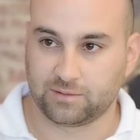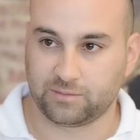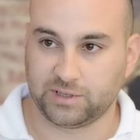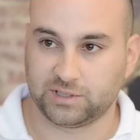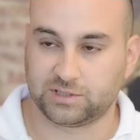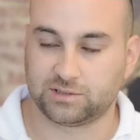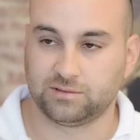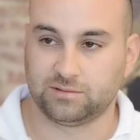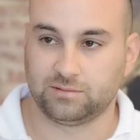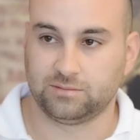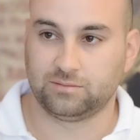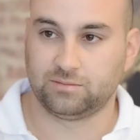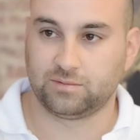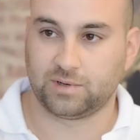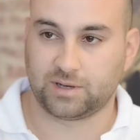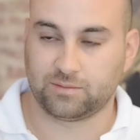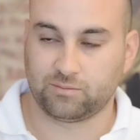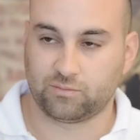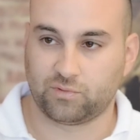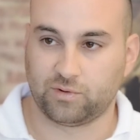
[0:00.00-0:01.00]
We used to
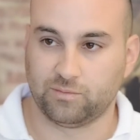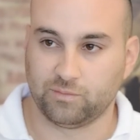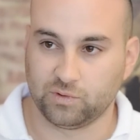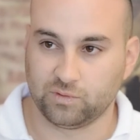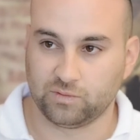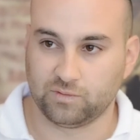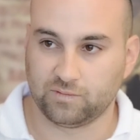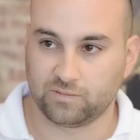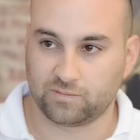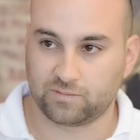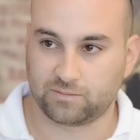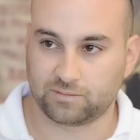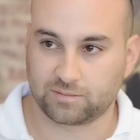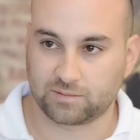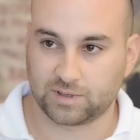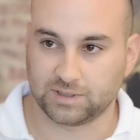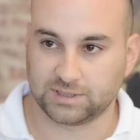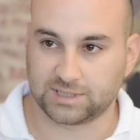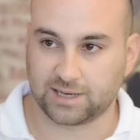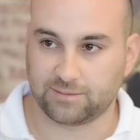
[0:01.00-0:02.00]
remove
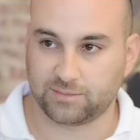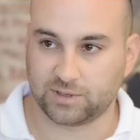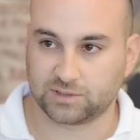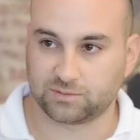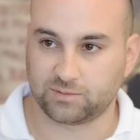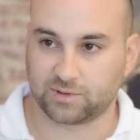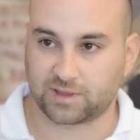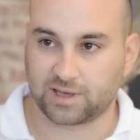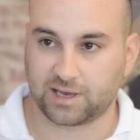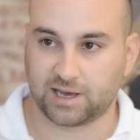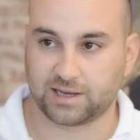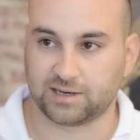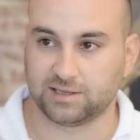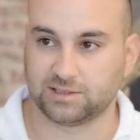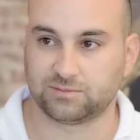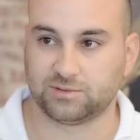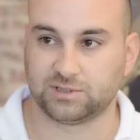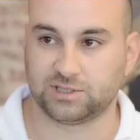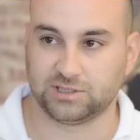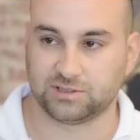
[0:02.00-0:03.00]
contaminants with cutters,
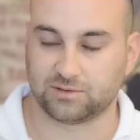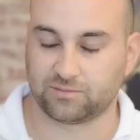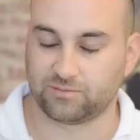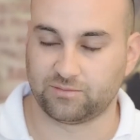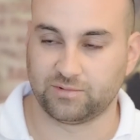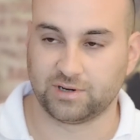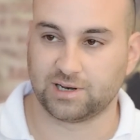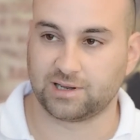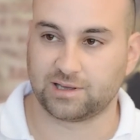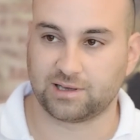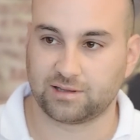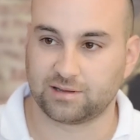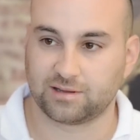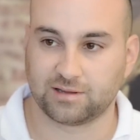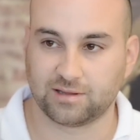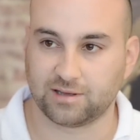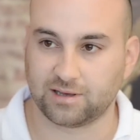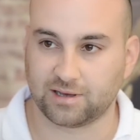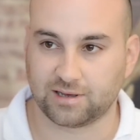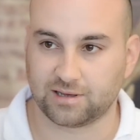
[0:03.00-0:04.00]
which is a really
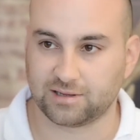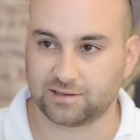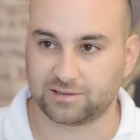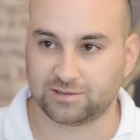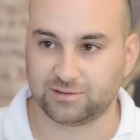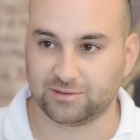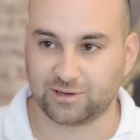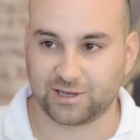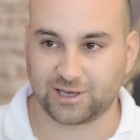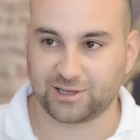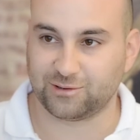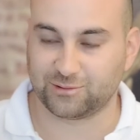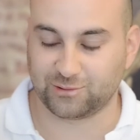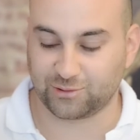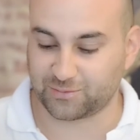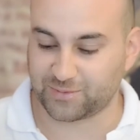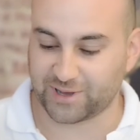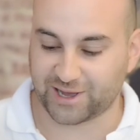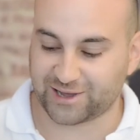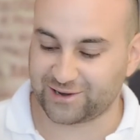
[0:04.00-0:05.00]
now you look
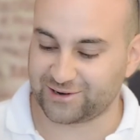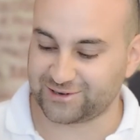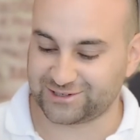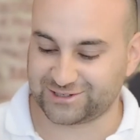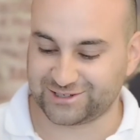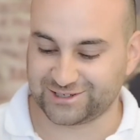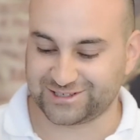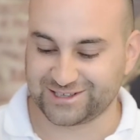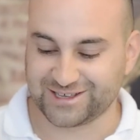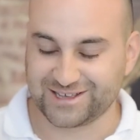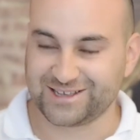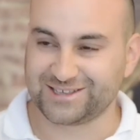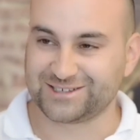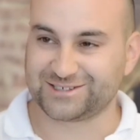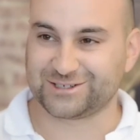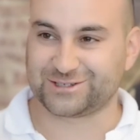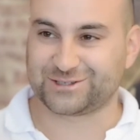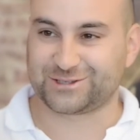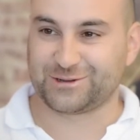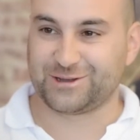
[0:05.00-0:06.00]
back at it, it's
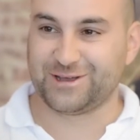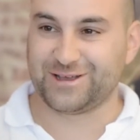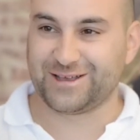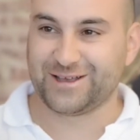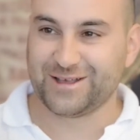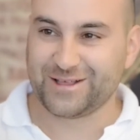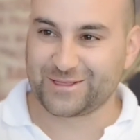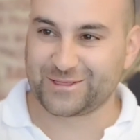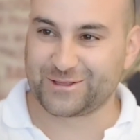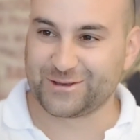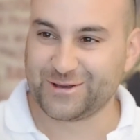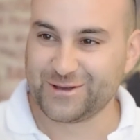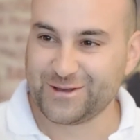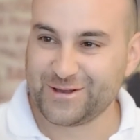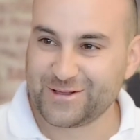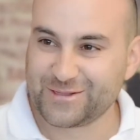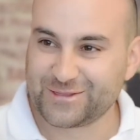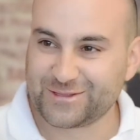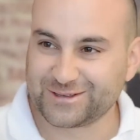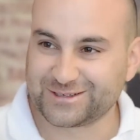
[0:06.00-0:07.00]
just
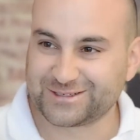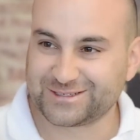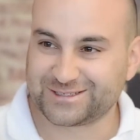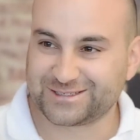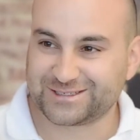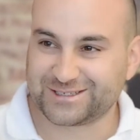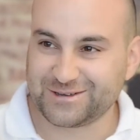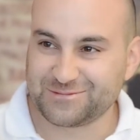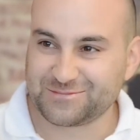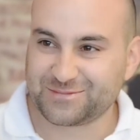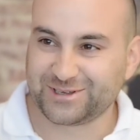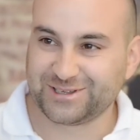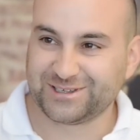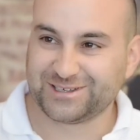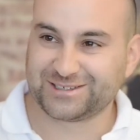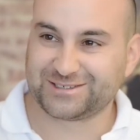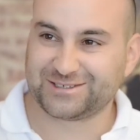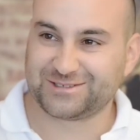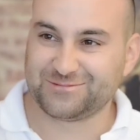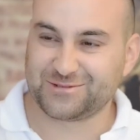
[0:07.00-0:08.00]
the
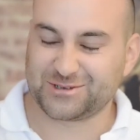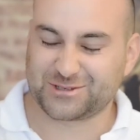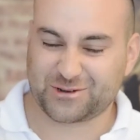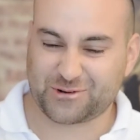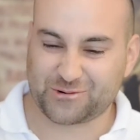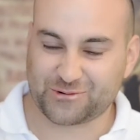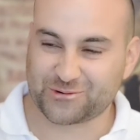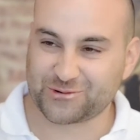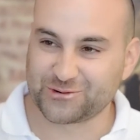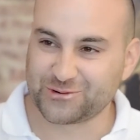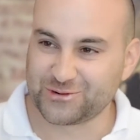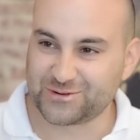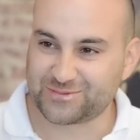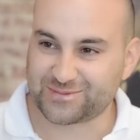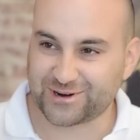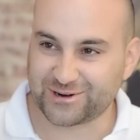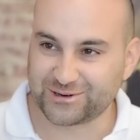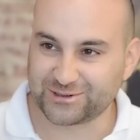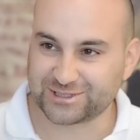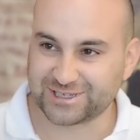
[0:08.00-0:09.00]
simplest, most crude
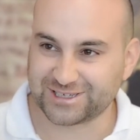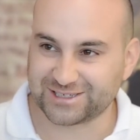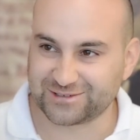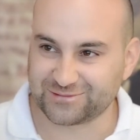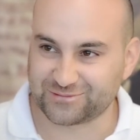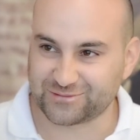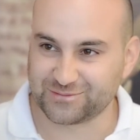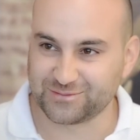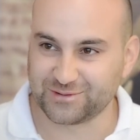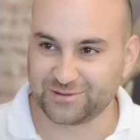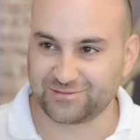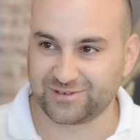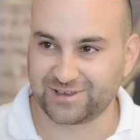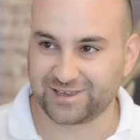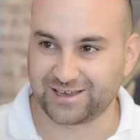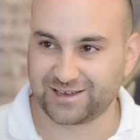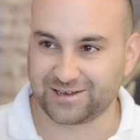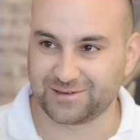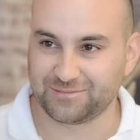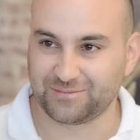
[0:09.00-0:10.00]
process of removing
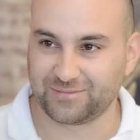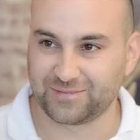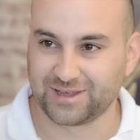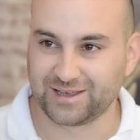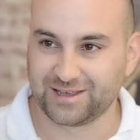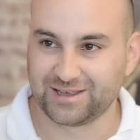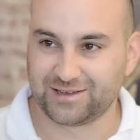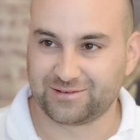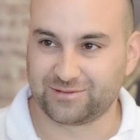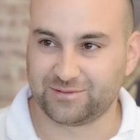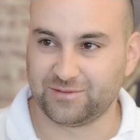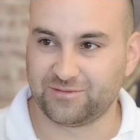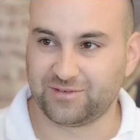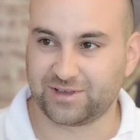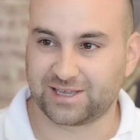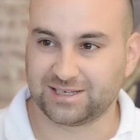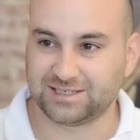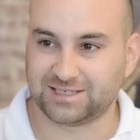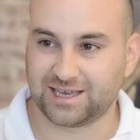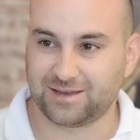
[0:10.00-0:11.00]

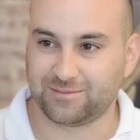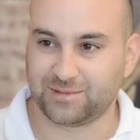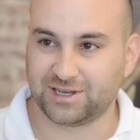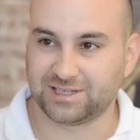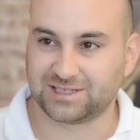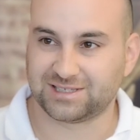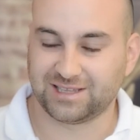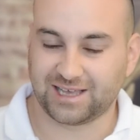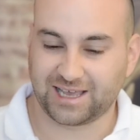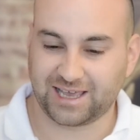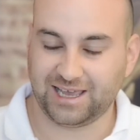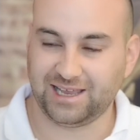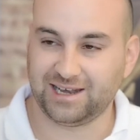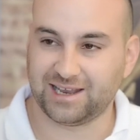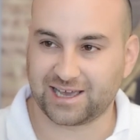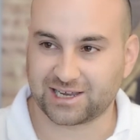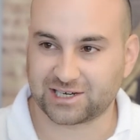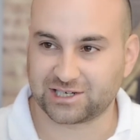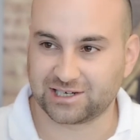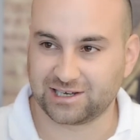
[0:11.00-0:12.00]
contaminants, and the heat
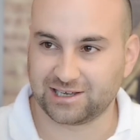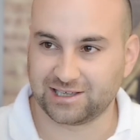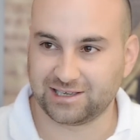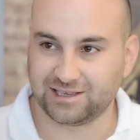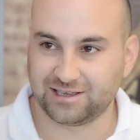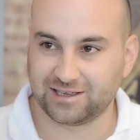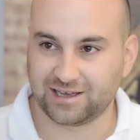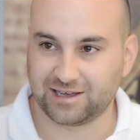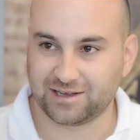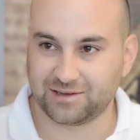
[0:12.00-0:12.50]
actually